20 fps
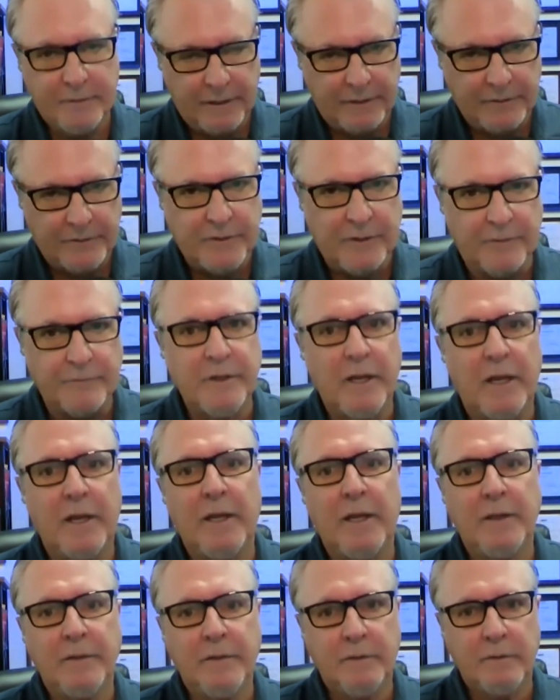get stuff
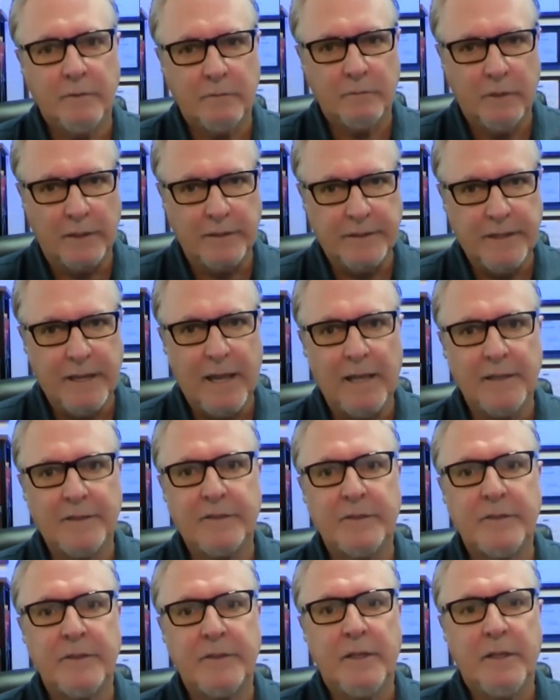done, run
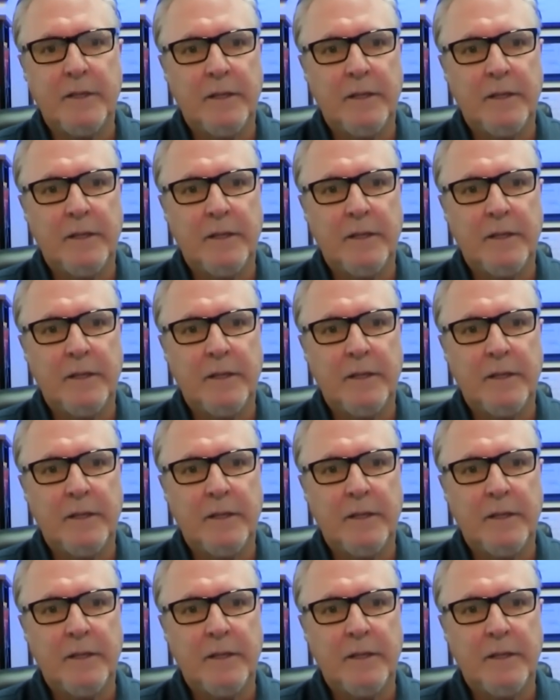tasks.